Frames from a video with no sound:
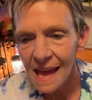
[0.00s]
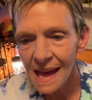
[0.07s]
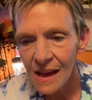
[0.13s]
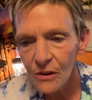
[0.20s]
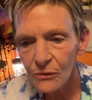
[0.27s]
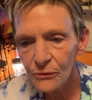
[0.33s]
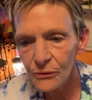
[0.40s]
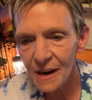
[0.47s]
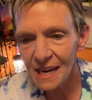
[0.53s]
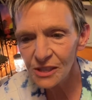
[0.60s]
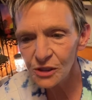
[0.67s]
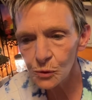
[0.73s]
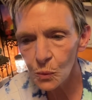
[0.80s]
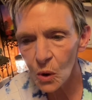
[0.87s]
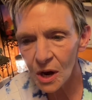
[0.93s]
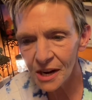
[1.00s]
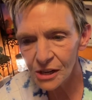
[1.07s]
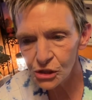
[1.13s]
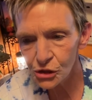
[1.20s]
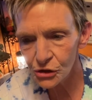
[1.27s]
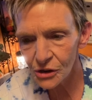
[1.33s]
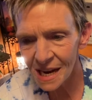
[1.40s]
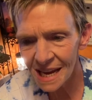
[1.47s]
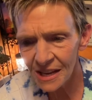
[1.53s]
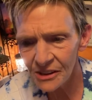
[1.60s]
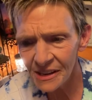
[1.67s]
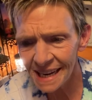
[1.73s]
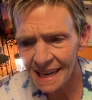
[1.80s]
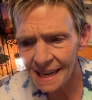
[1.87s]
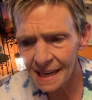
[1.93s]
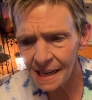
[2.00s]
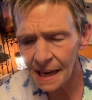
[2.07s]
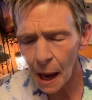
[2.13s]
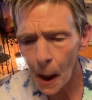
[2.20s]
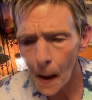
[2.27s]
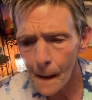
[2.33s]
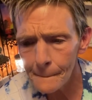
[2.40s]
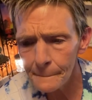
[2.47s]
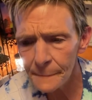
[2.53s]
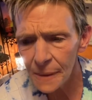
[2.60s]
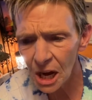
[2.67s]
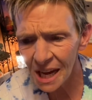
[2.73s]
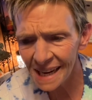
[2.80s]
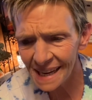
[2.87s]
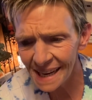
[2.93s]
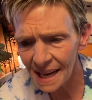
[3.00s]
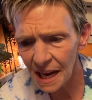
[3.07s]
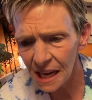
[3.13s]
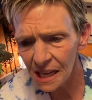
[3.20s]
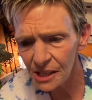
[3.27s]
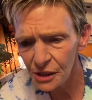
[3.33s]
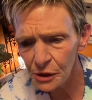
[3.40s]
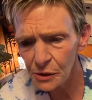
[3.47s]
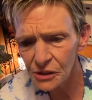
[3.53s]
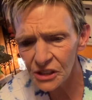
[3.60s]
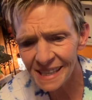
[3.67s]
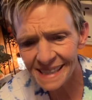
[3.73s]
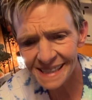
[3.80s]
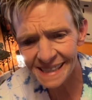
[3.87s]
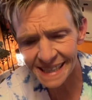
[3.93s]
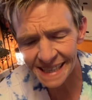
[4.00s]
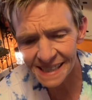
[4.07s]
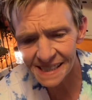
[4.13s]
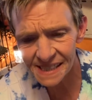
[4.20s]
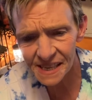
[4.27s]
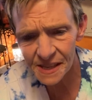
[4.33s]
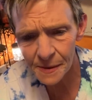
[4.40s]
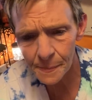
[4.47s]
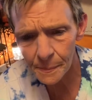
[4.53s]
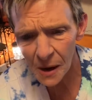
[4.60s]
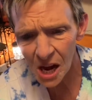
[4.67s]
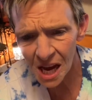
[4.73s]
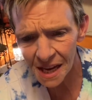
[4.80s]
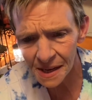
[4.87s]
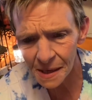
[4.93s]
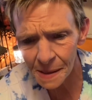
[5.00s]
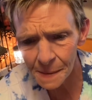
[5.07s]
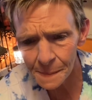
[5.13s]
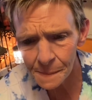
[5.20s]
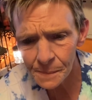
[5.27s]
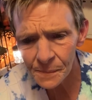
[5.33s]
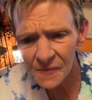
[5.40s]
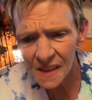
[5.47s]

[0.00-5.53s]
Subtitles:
Freshwater drowning, body usually sinks to the bottom.